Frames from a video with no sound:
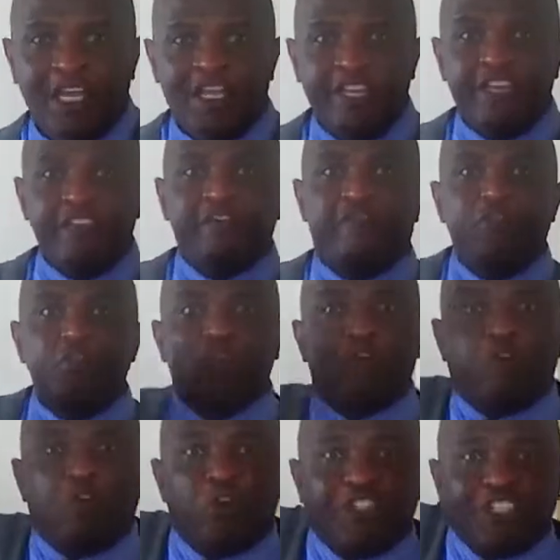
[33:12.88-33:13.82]
If you
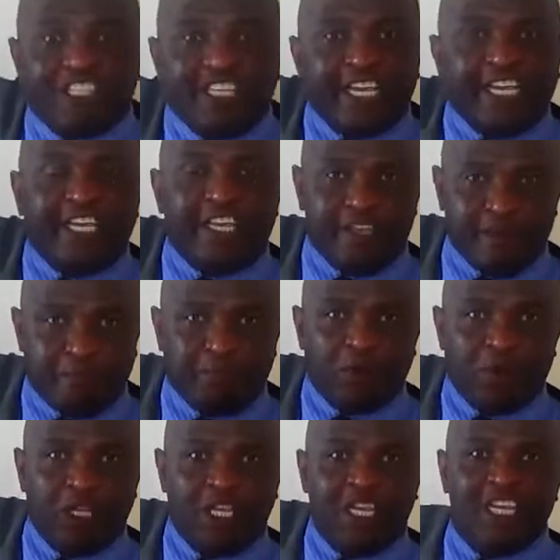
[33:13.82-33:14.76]
forsake him,
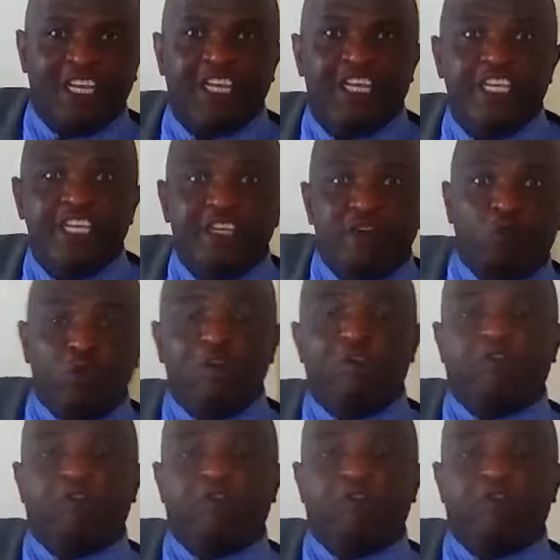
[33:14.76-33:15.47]
he will